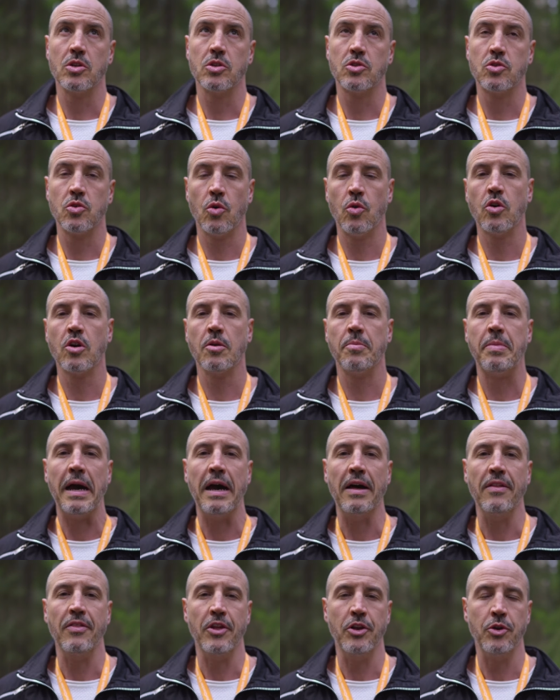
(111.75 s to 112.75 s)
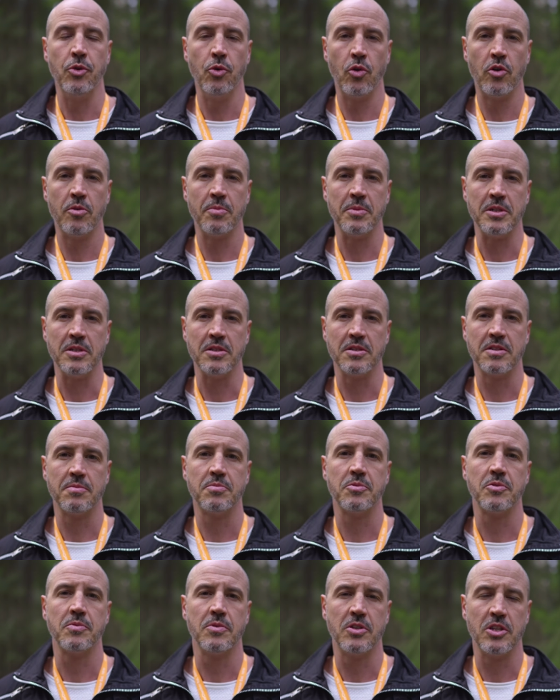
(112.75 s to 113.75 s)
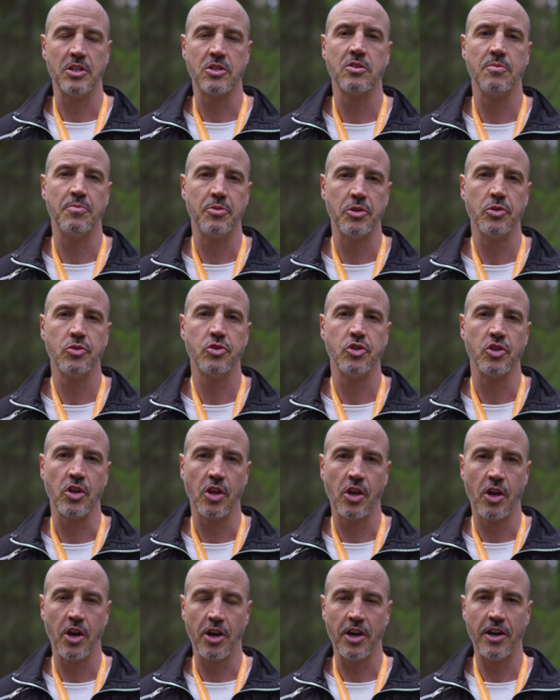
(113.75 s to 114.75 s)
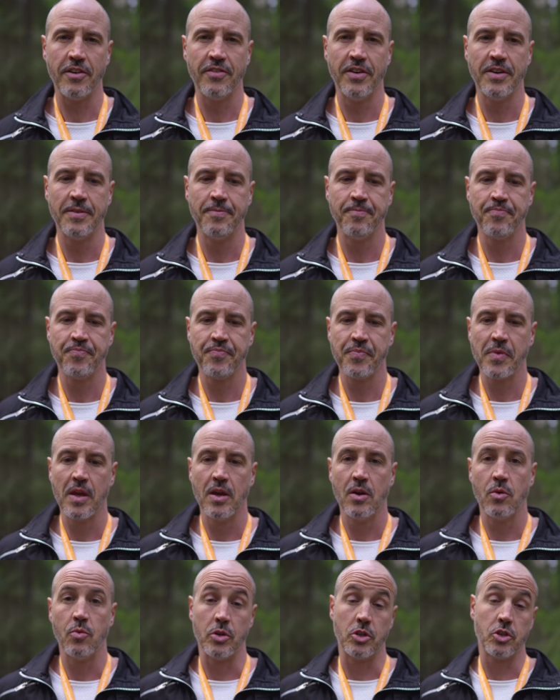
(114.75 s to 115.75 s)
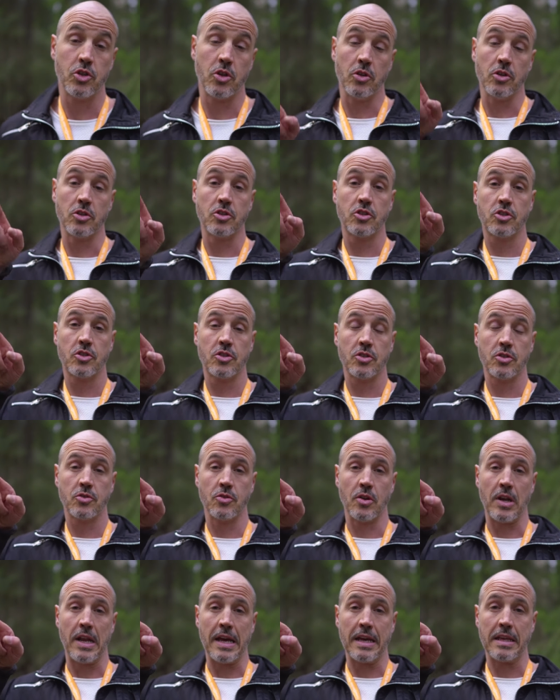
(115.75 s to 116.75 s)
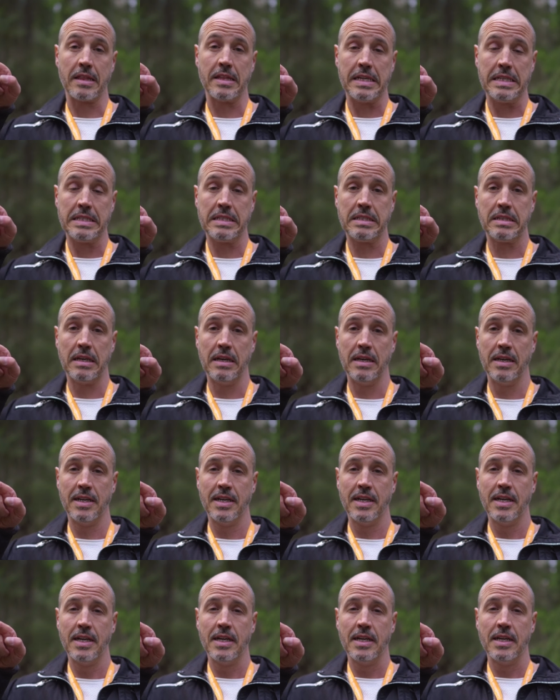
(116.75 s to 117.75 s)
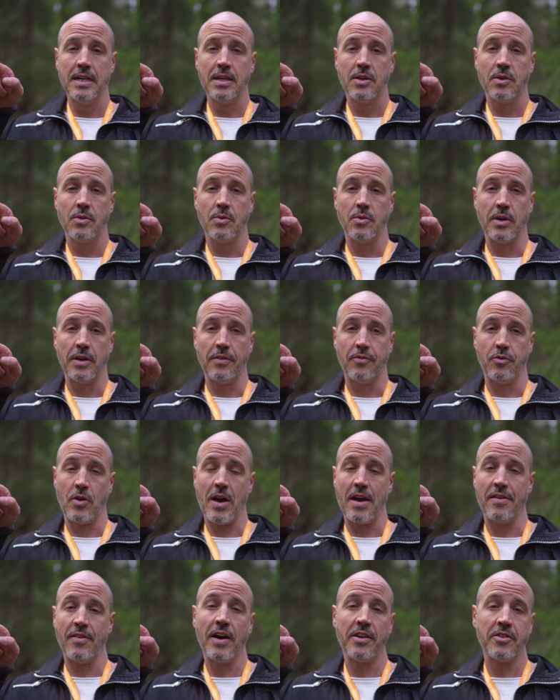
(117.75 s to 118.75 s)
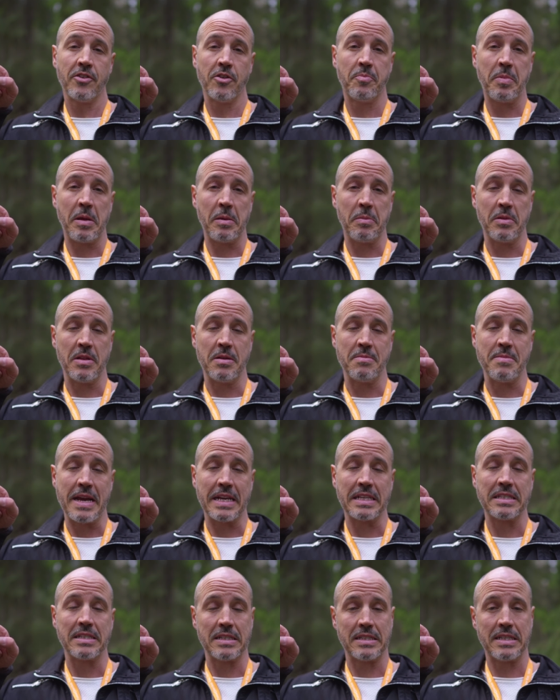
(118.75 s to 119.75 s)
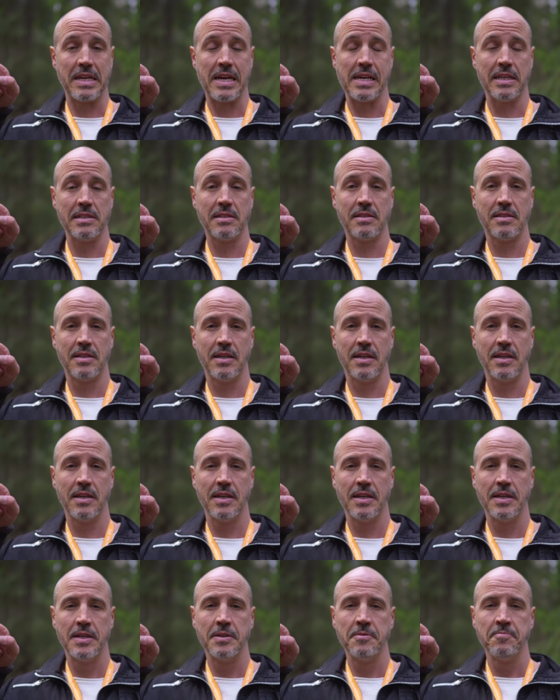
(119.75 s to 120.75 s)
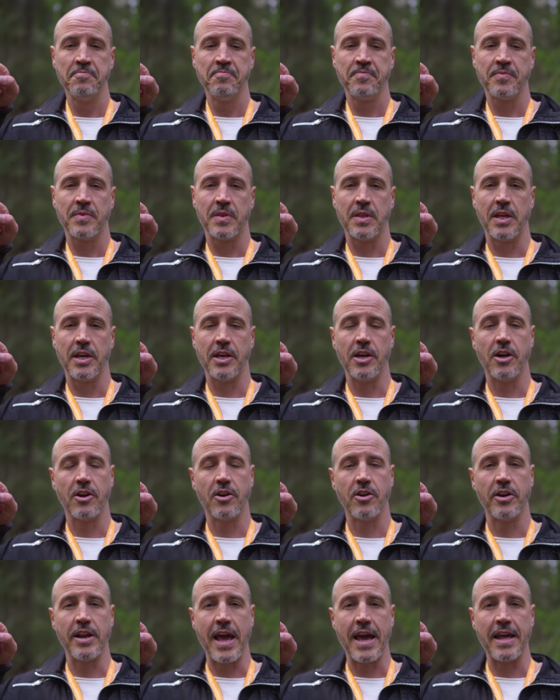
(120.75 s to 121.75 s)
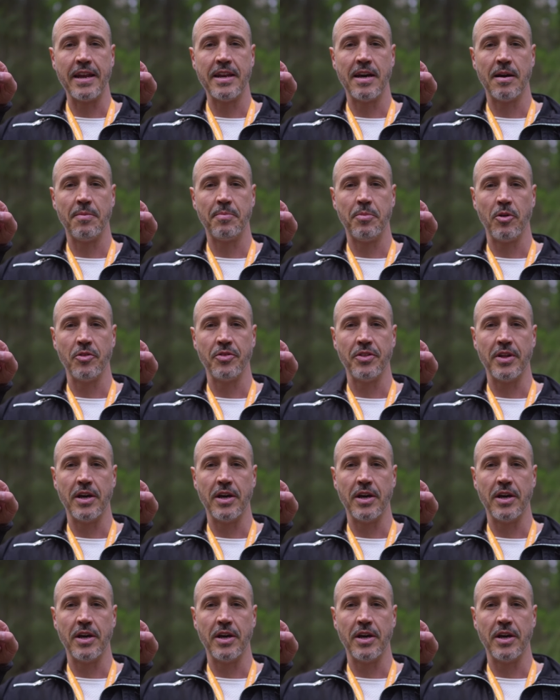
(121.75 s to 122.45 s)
talk about the normal di distribution curve, which looks sort of like this. If you have one hundred people that makes the test, they are going to end up on,